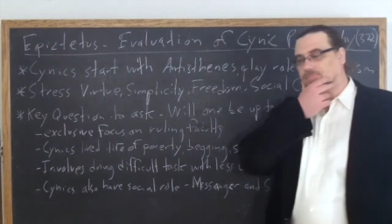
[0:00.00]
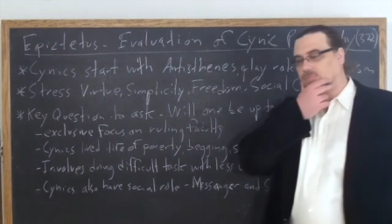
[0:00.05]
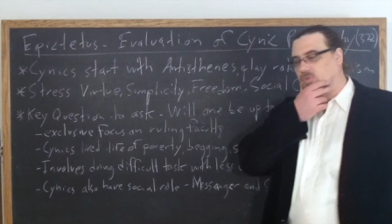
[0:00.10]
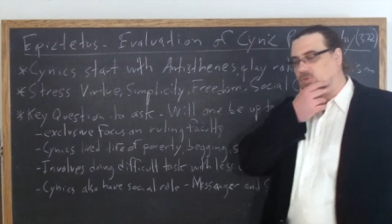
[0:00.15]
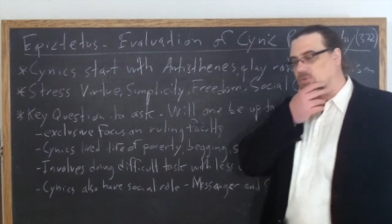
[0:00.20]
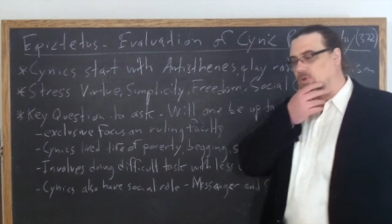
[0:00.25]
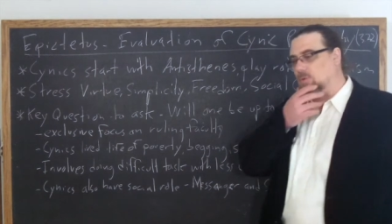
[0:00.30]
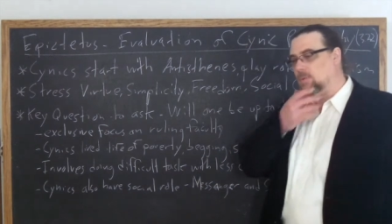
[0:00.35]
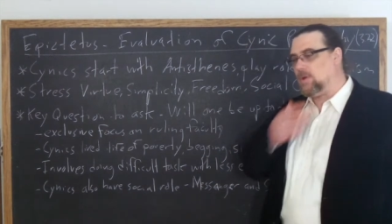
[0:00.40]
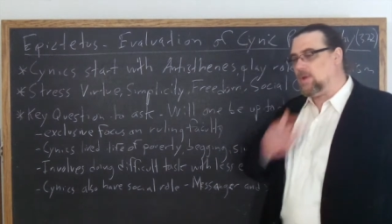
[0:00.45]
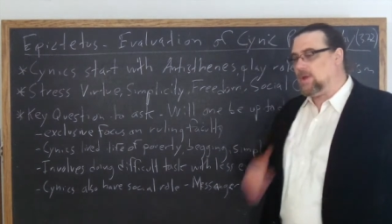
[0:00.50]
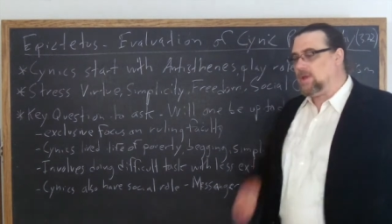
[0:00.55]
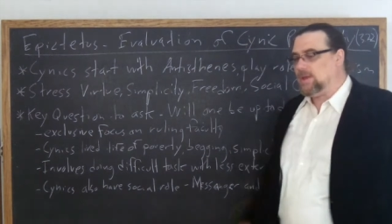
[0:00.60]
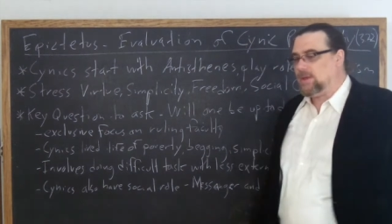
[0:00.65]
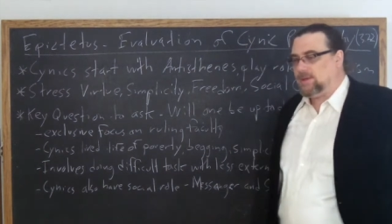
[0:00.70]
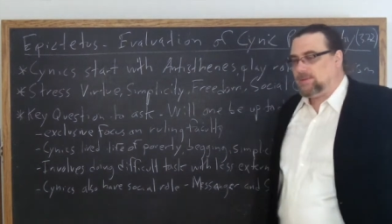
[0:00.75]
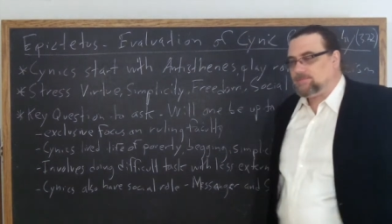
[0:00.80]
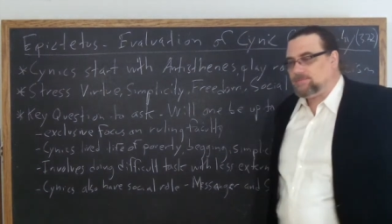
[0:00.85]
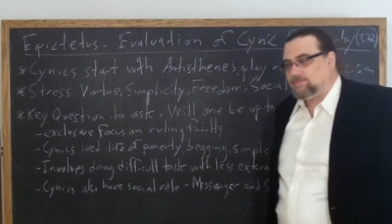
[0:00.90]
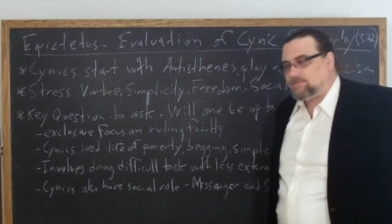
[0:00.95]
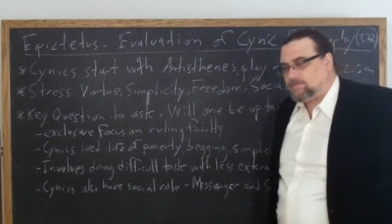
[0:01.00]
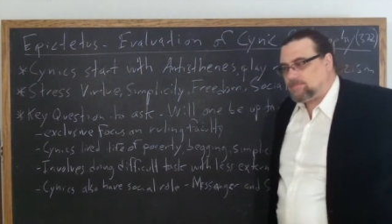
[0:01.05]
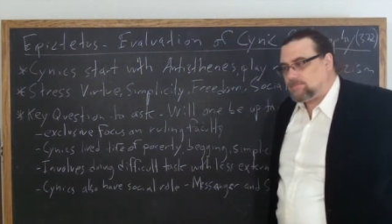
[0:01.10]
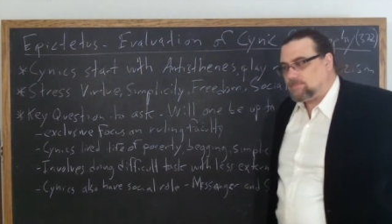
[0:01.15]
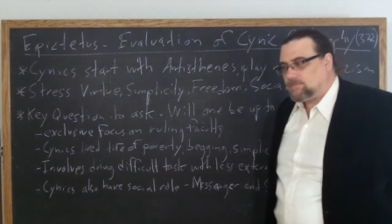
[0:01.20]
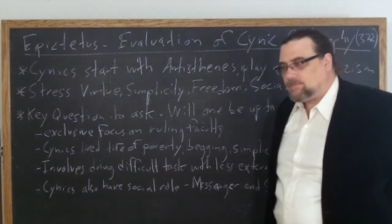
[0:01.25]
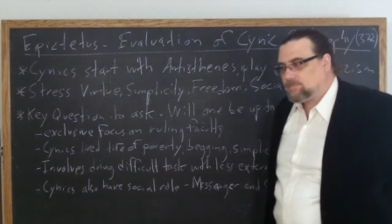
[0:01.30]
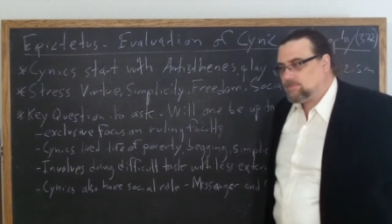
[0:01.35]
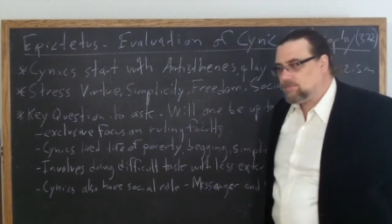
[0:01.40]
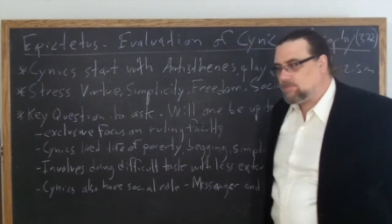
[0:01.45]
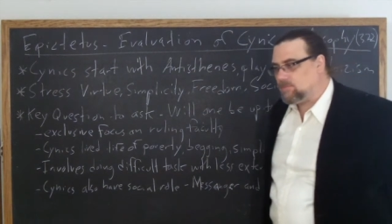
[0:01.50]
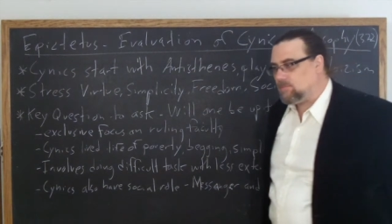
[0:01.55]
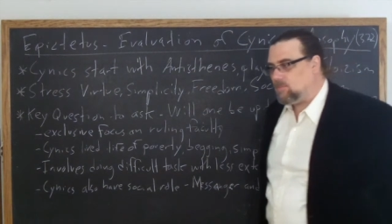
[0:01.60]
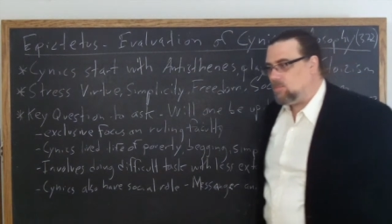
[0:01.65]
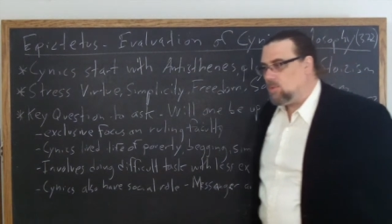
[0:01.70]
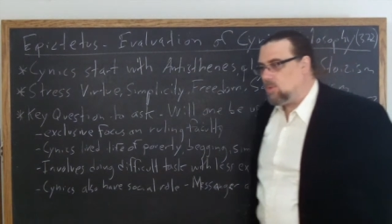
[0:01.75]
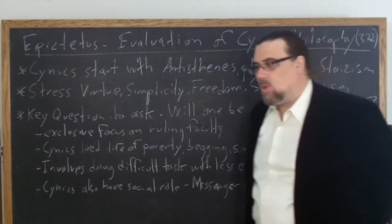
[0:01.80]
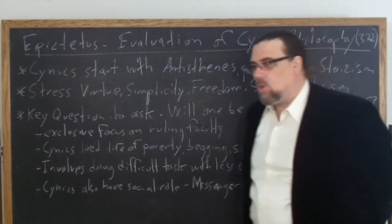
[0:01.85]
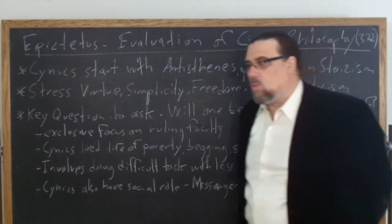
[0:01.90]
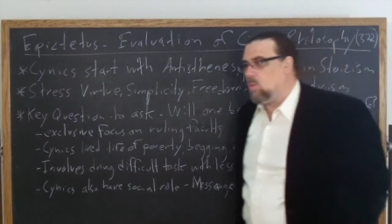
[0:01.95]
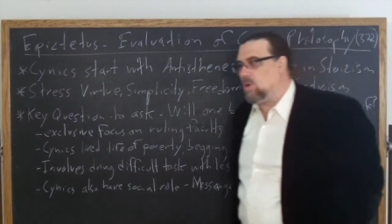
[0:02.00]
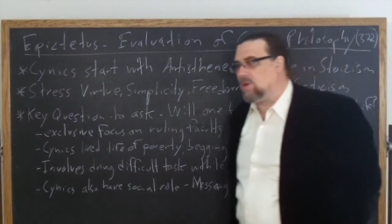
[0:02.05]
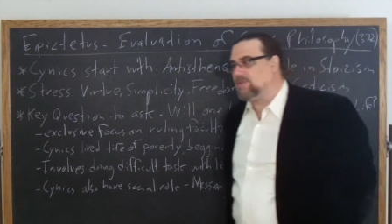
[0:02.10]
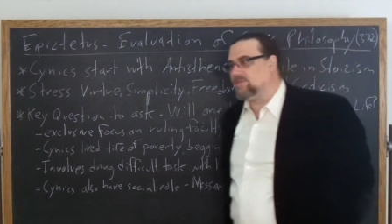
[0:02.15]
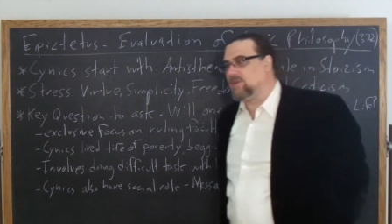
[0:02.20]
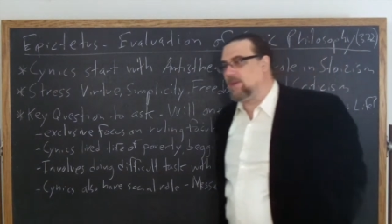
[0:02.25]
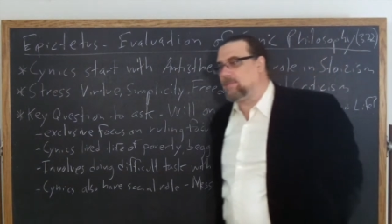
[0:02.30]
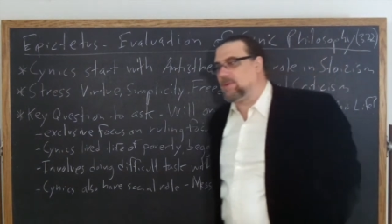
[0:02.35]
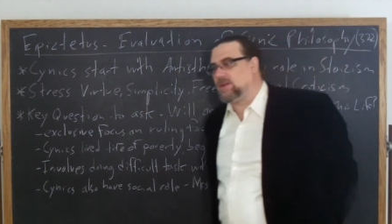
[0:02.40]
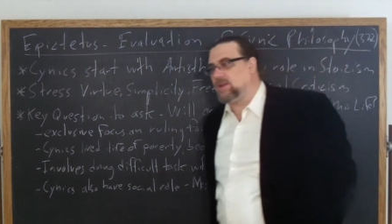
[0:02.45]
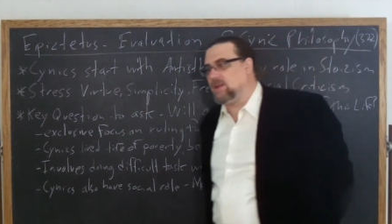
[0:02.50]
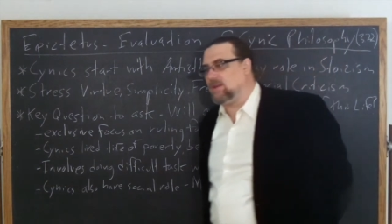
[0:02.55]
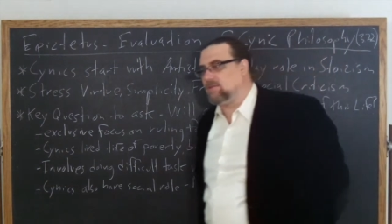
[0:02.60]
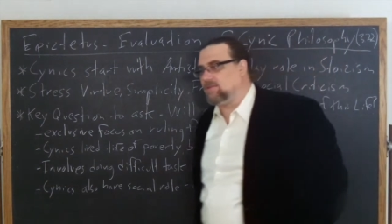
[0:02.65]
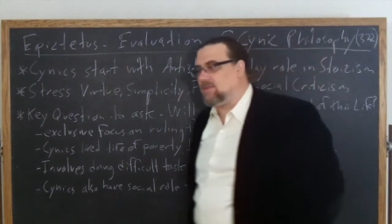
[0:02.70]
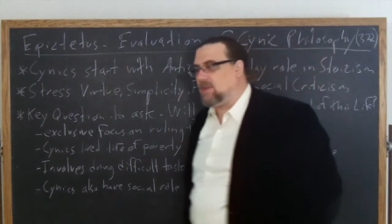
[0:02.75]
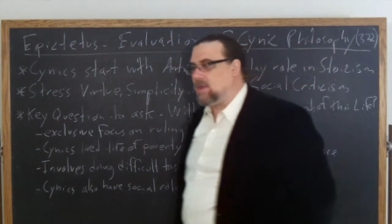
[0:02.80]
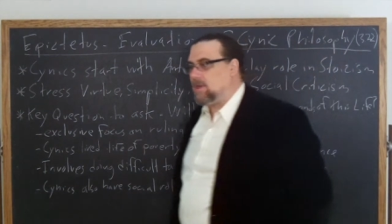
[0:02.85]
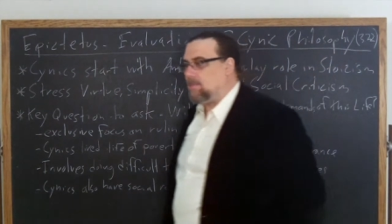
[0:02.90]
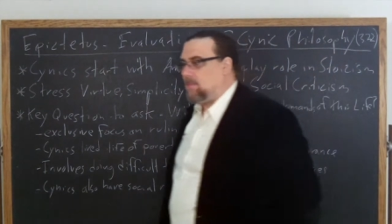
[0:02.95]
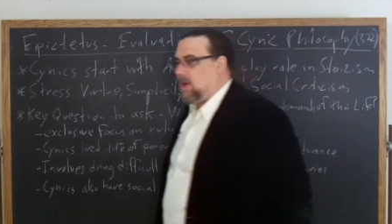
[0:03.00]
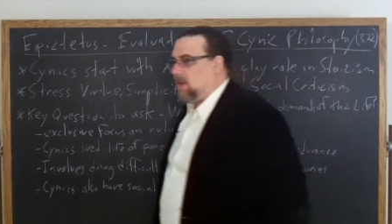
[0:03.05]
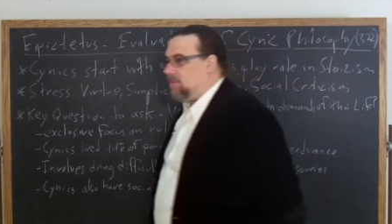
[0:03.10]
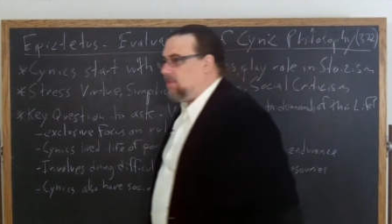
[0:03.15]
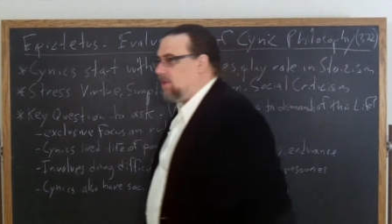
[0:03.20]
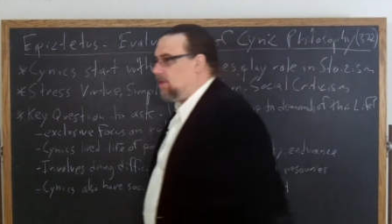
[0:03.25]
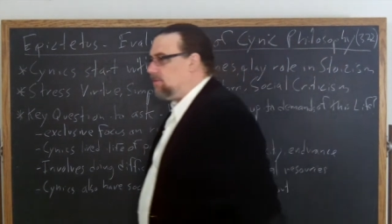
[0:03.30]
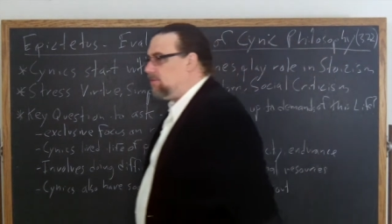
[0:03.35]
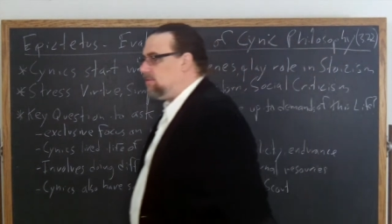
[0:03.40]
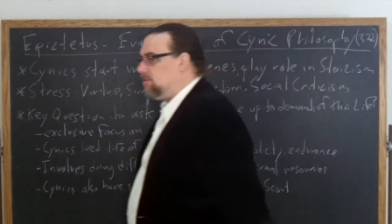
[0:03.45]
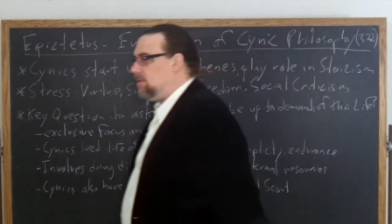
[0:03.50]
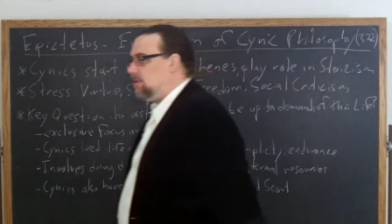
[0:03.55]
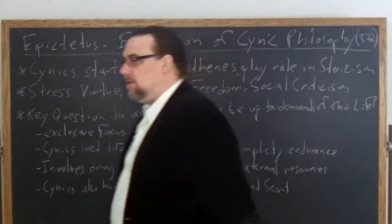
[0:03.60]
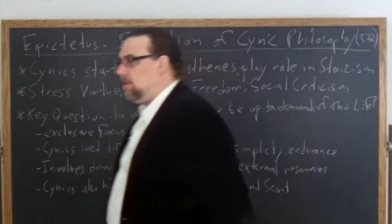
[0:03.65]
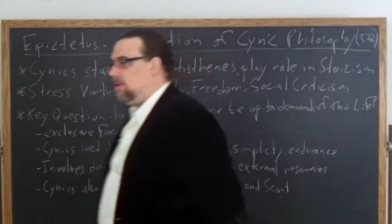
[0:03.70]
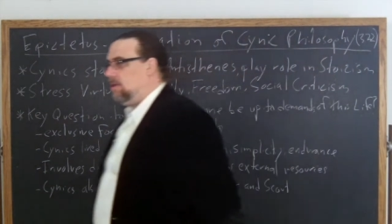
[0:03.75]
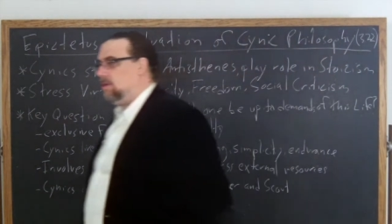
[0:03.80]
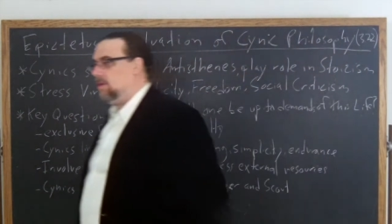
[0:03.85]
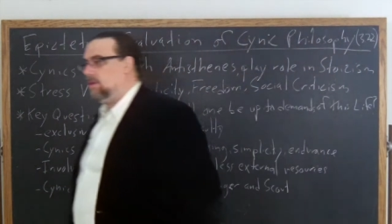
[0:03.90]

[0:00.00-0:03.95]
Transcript: So, what does Epictetus think about this?